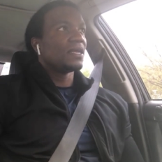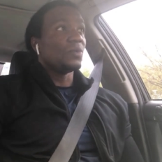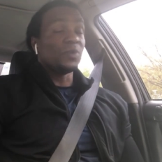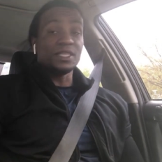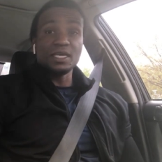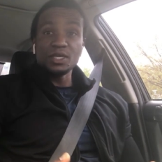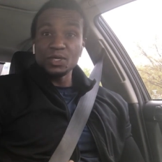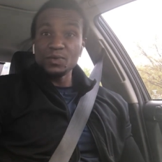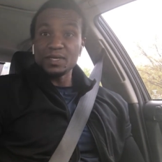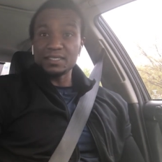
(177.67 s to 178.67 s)
Within
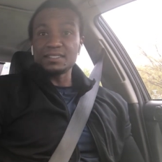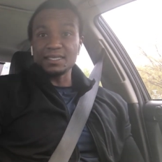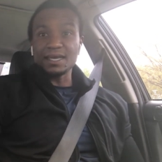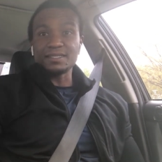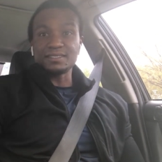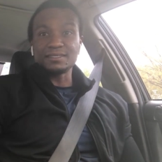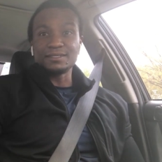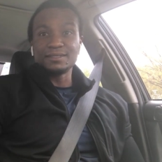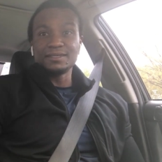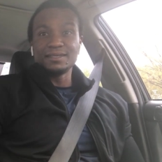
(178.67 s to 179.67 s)
you is the answer.
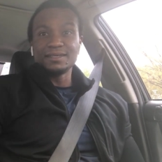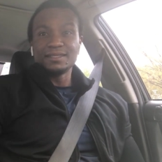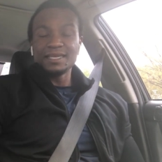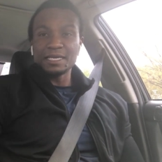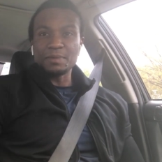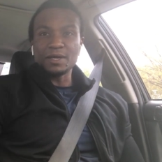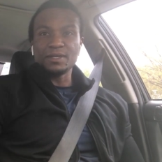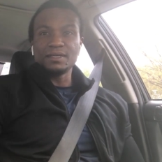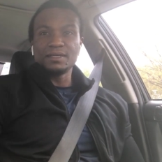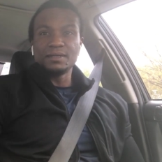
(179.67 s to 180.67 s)
Think about
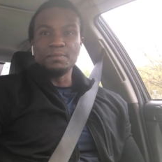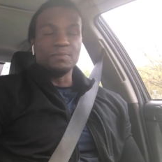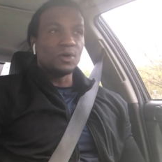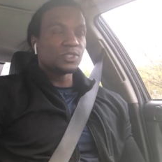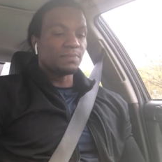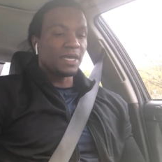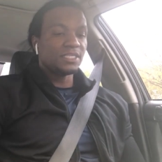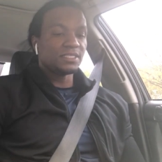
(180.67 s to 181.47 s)
it. Most major